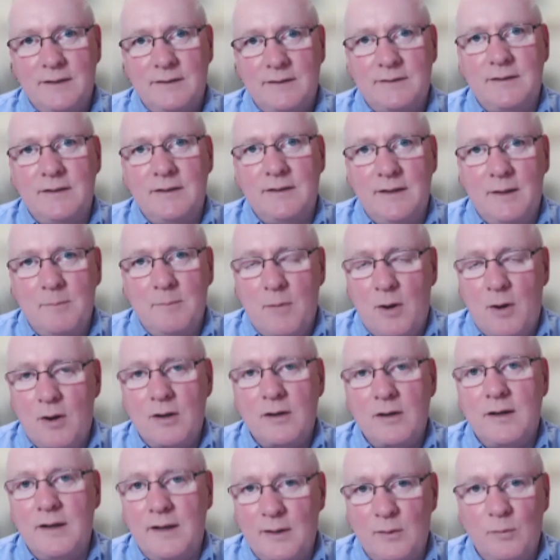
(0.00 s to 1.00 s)
to the
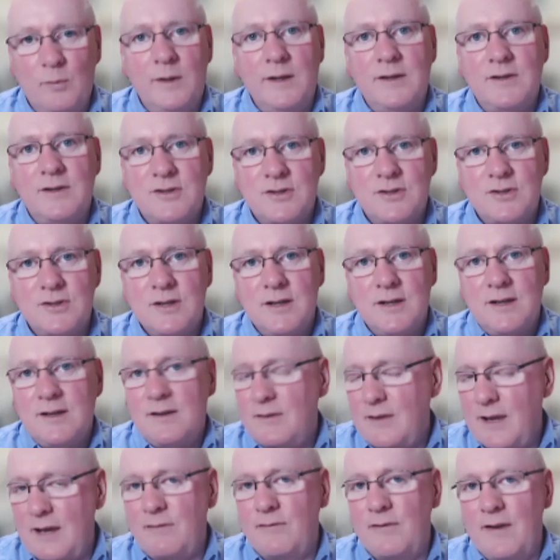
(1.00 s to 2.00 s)
market in which
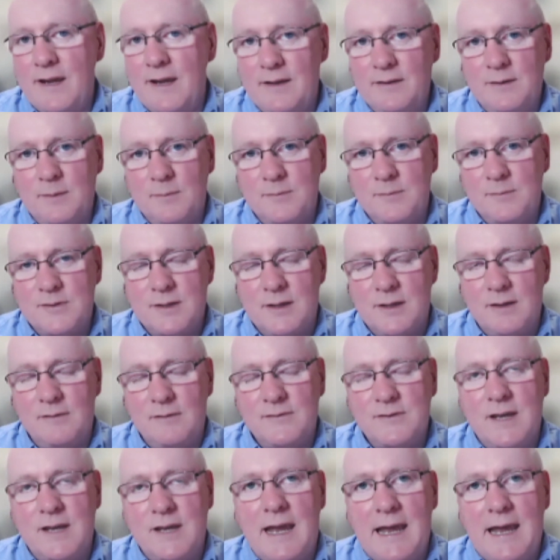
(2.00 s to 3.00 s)
they found
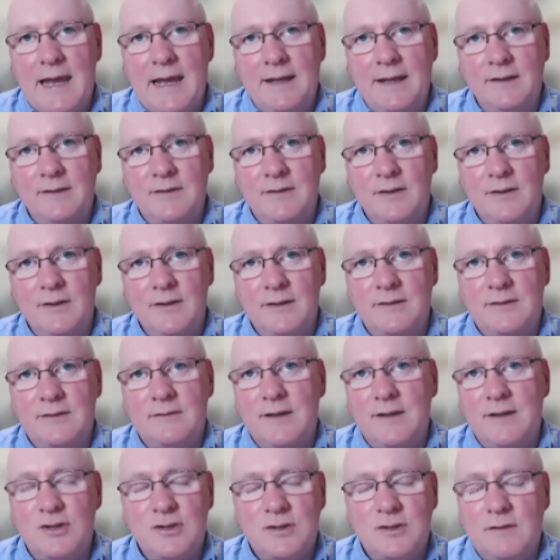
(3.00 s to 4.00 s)
themselves and to the,
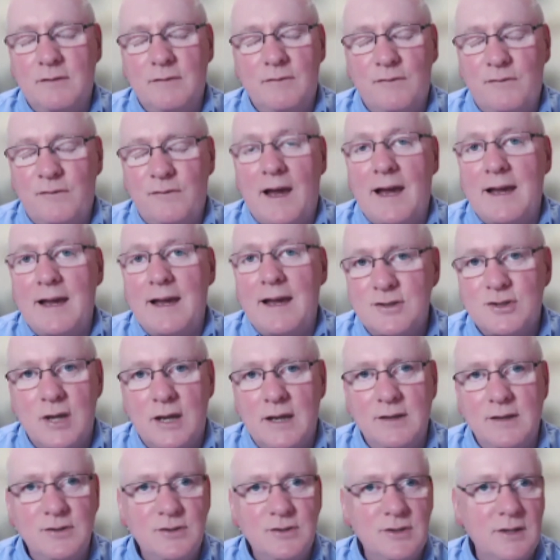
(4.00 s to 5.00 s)
the fast
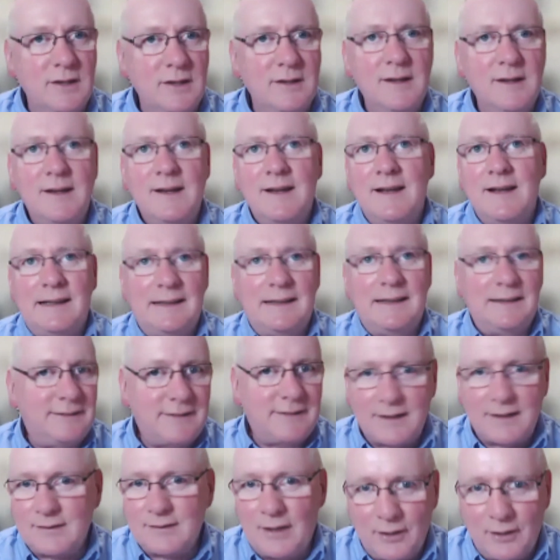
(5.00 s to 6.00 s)
changing
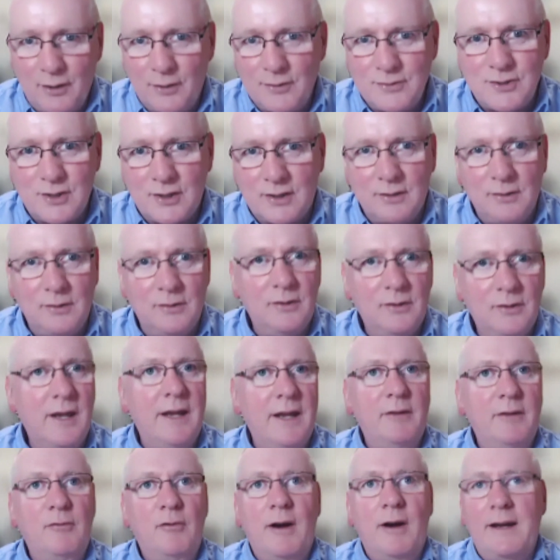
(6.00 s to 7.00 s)
technological
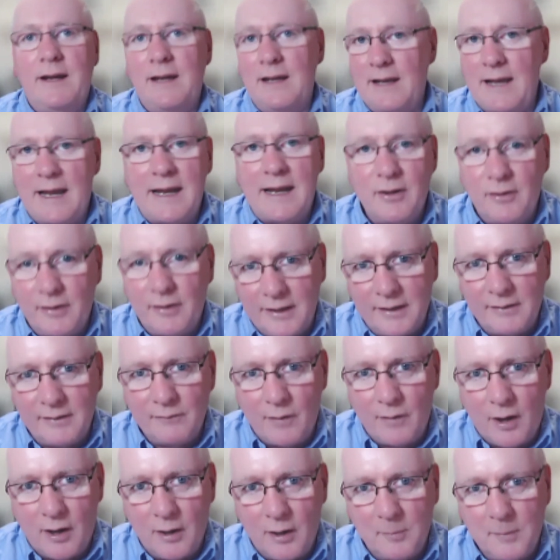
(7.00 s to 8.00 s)
and regulatory
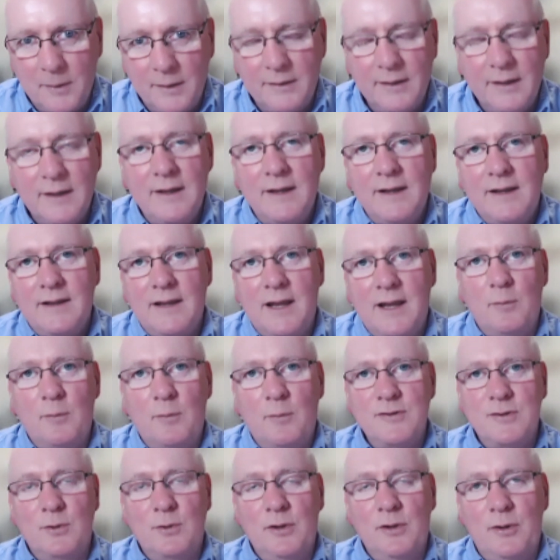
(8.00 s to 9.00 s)
environment that
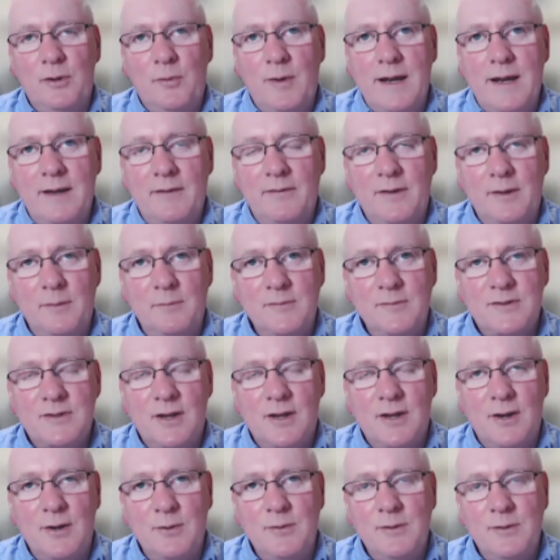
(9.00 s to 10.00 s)
was all around them.
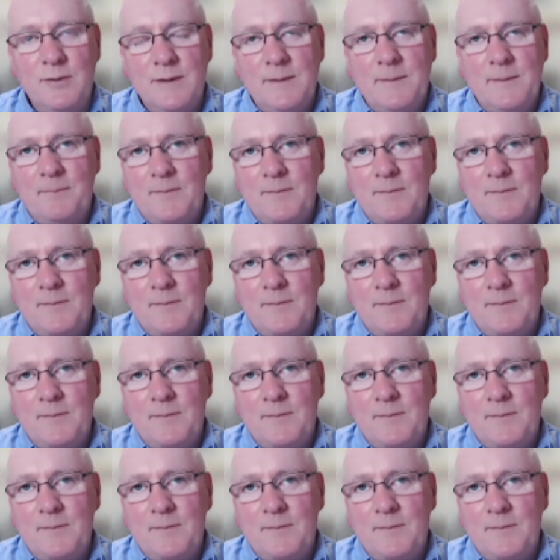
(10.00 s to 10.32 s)
So,